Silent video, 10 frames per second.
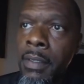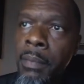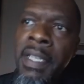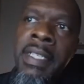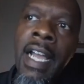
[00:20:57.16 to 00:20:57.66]

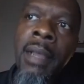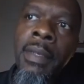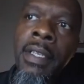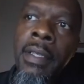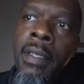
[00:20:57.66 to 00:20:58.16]
Be
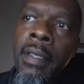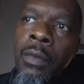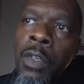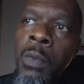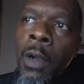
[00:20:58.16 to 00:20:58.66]
timely,
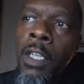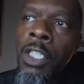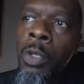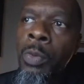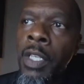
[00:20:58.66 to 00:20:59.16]
respond to
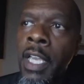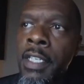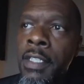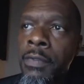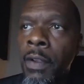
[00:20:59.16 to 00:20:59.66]

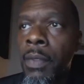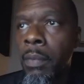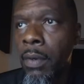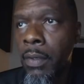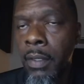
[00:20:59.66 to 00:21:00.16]
communications from the
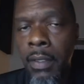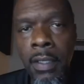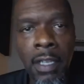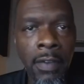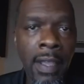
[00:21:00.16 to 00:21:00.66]
broker.
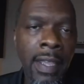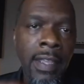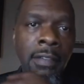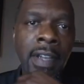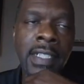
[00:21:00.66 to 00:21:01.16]
If
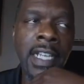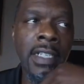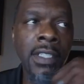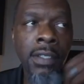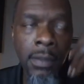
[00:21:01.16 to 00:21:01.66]
I
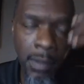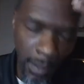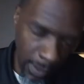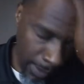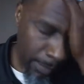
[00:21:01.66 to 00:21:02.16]
text you,
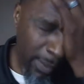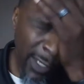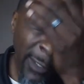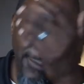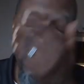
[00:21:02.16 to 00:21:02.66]

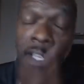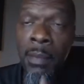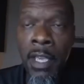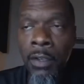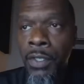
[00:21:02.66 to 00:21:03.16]

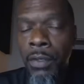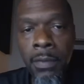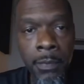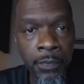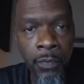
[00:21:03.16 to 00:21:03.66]
email you,
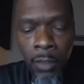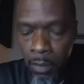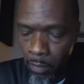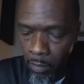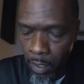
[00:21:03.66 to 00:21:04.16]

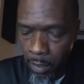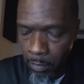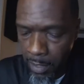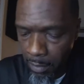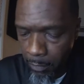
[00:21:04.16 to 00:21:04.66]

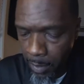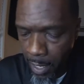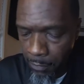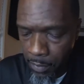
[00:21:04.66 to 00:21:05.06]
what have